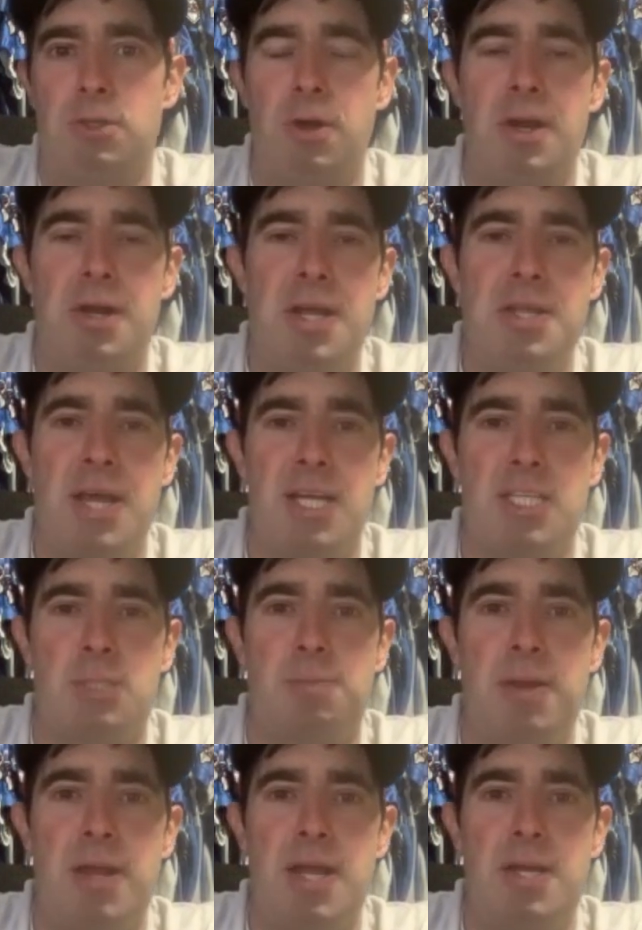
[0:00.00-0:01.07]
They're going to need that
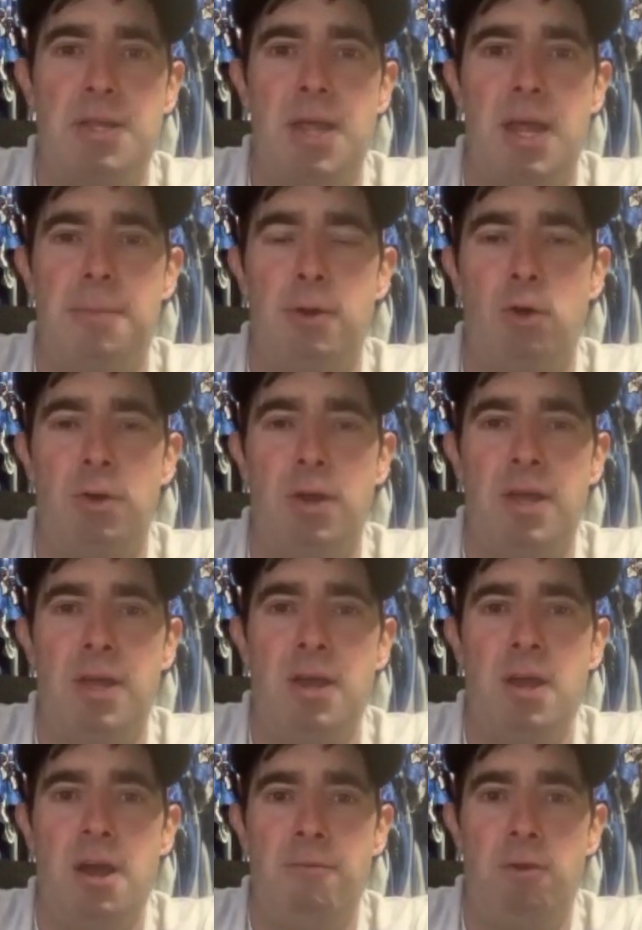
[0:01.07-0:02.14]
speed and that ability
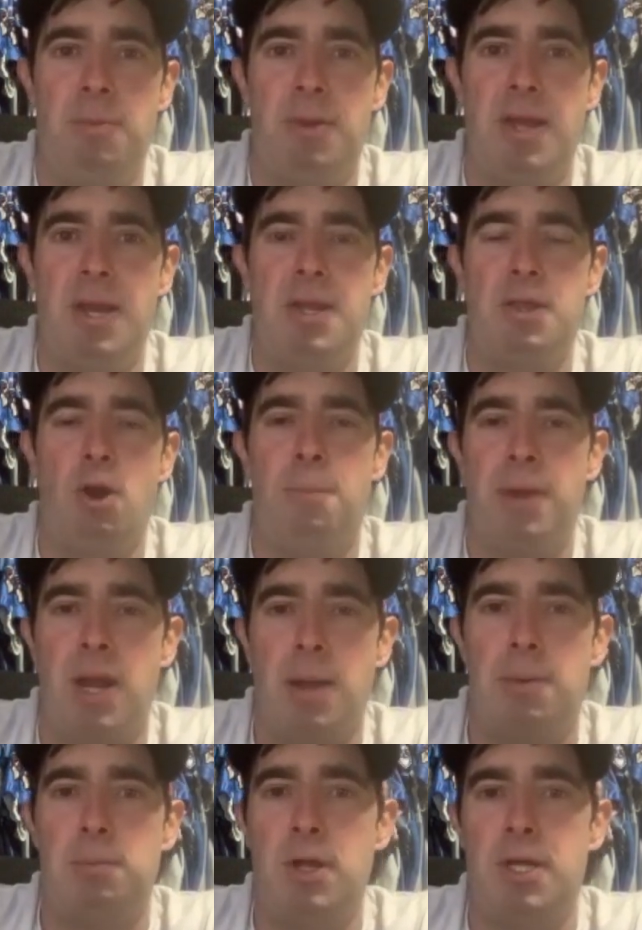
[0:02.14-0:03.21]
for him to get in there and pick
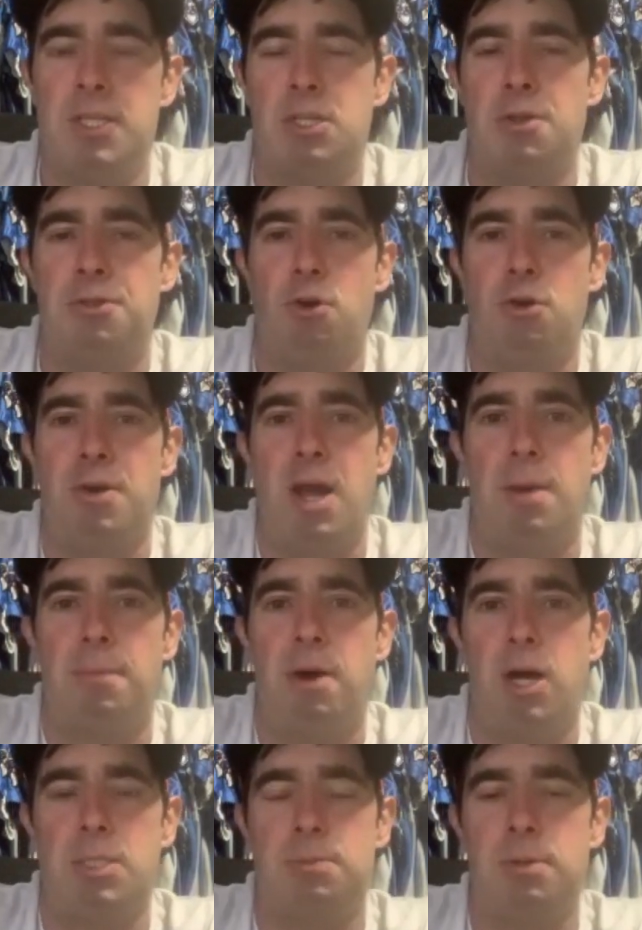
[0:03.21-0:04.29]
up a blitz on third down
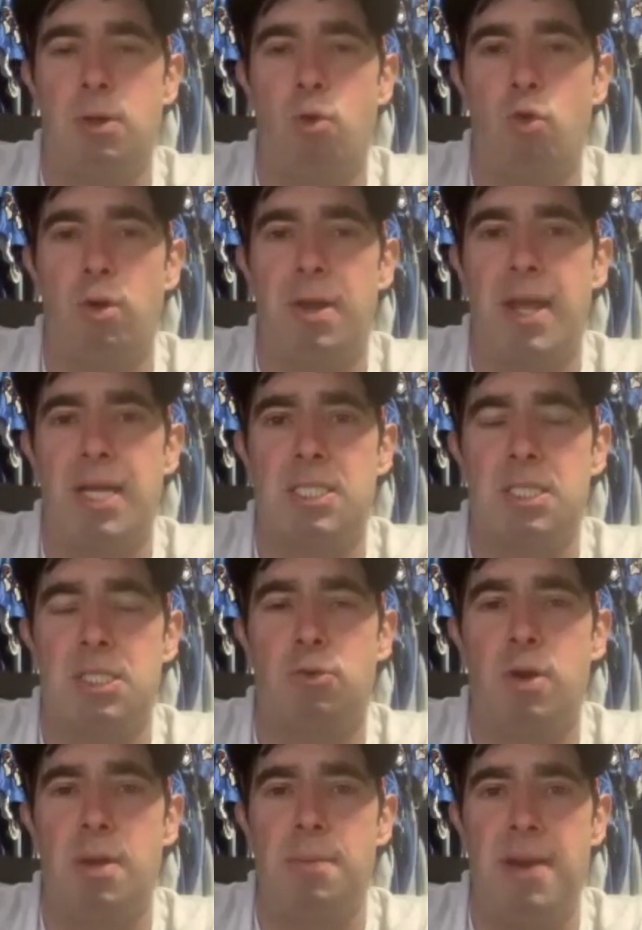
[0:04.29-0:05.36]
possibly, or catch a
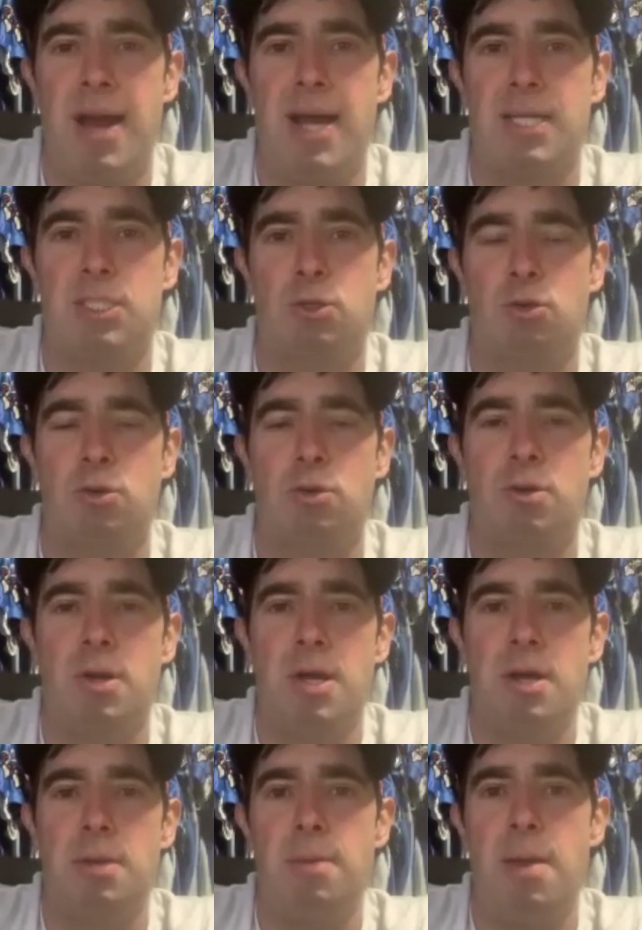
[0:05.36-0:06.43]
screen pass, or
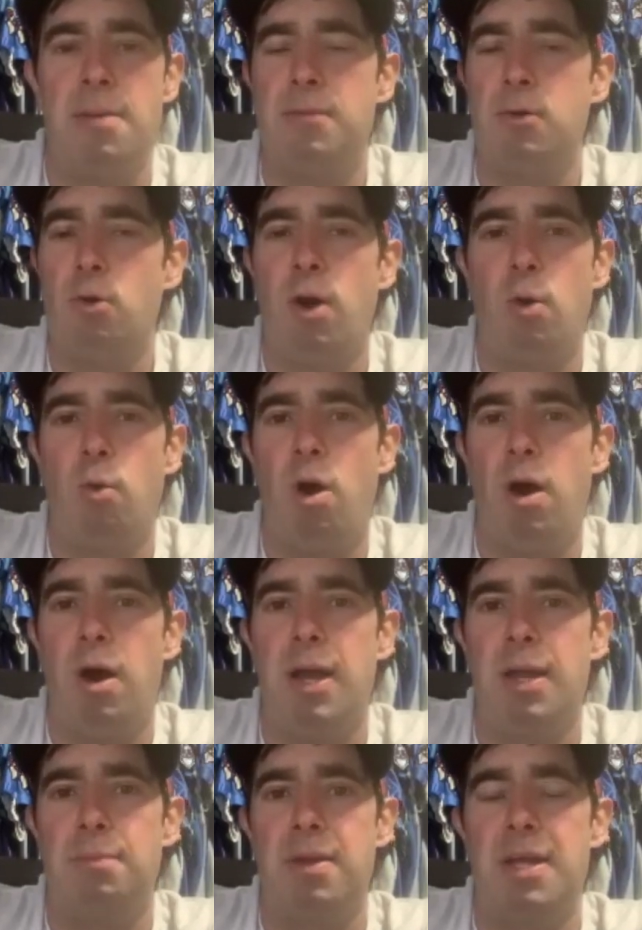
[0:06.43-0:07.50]
maybe even go out
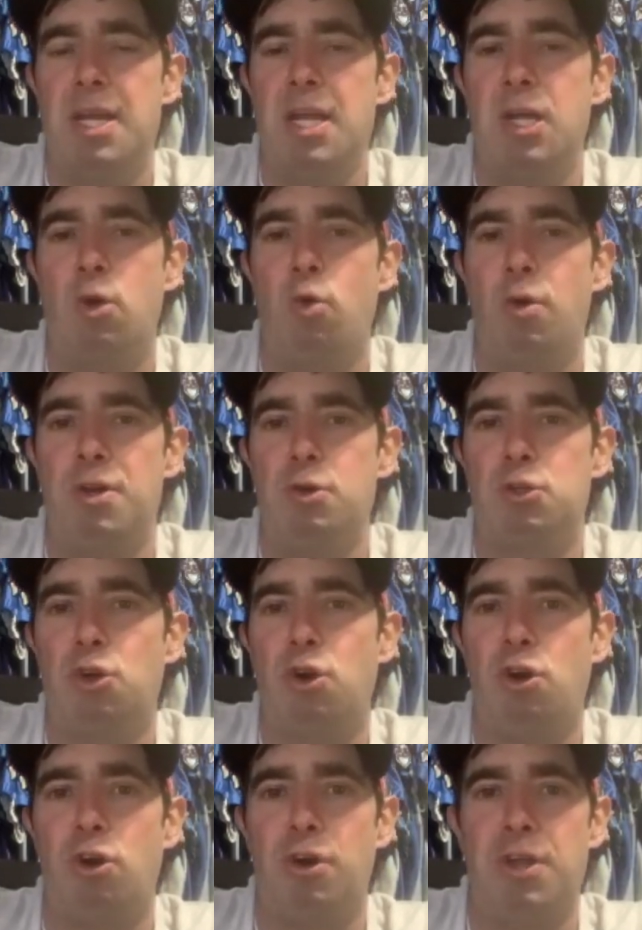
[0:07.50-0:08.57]
wide, be a decoy, do a
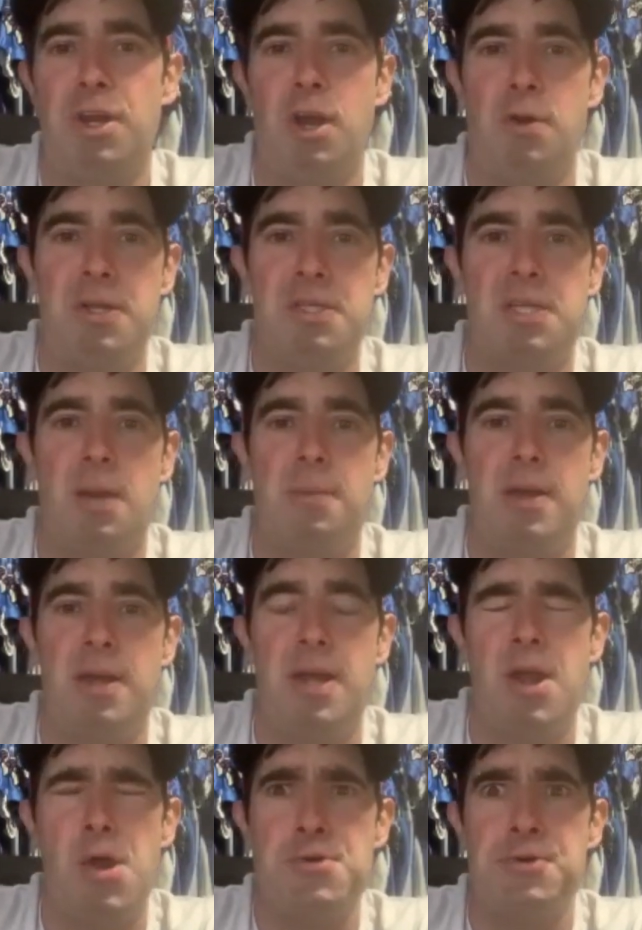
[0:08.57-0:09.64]
draw. He's got to
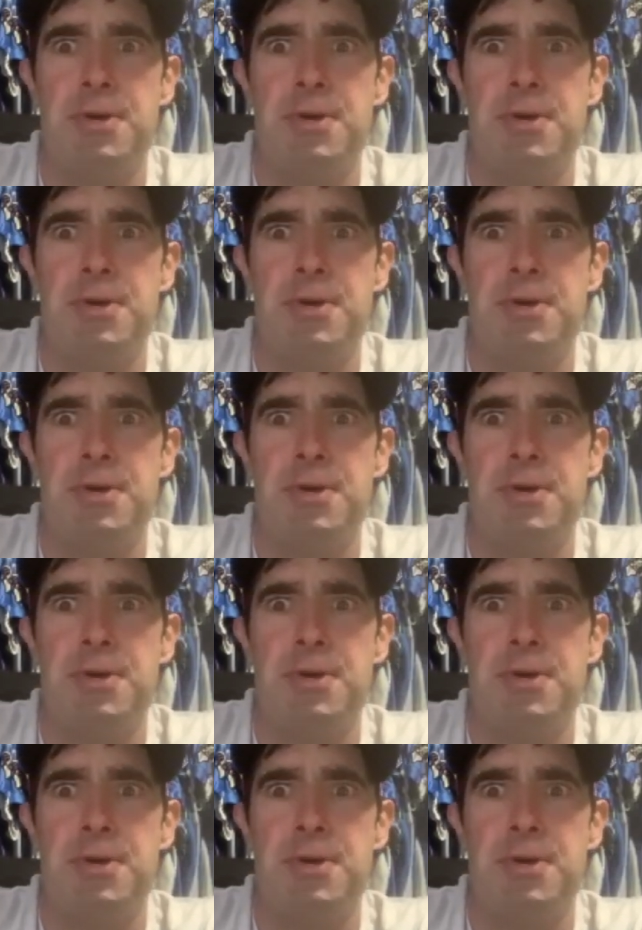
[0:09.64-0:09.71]
be